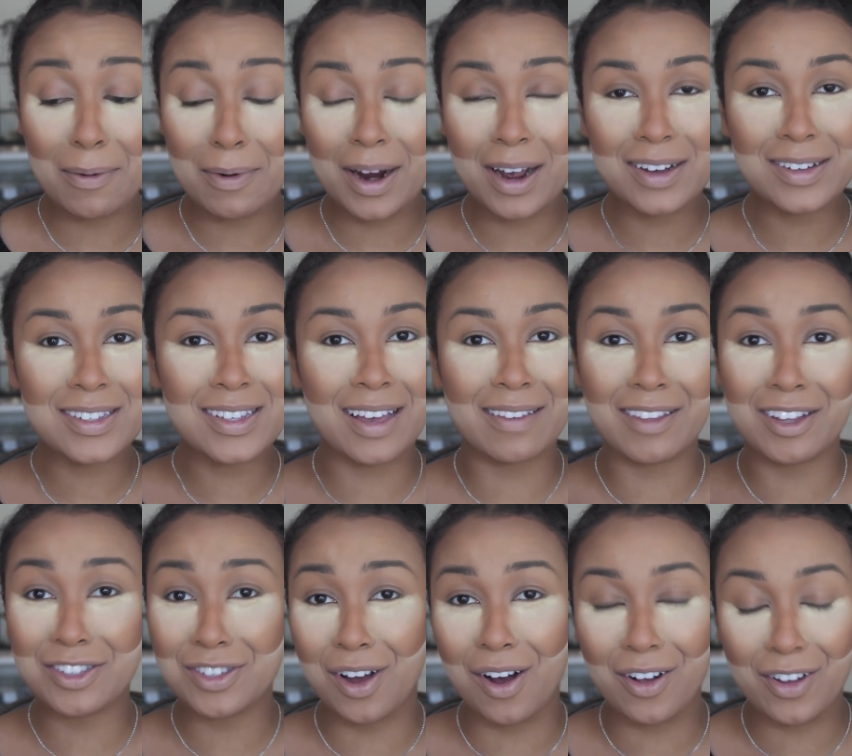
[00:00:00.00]
eyebrows and
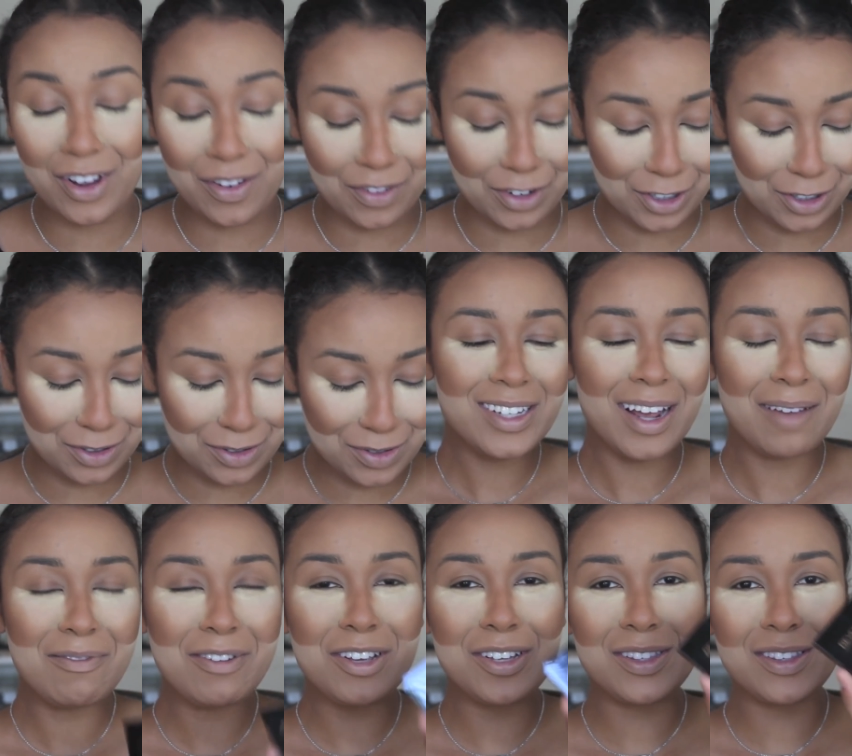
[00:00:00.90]
that's all I ever use. Today
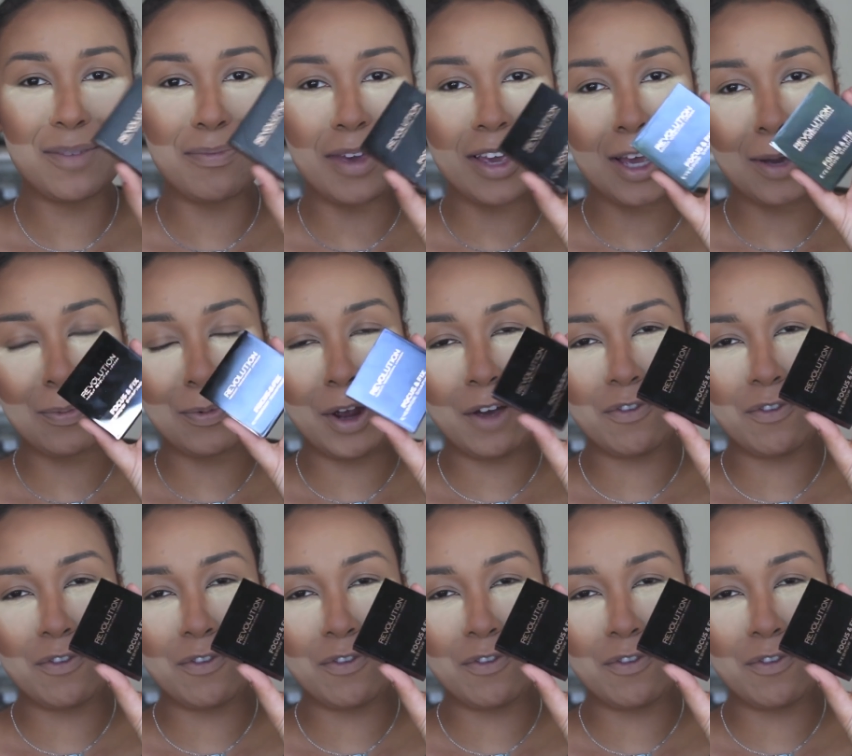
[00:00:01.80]
I'm gonna use the Makeup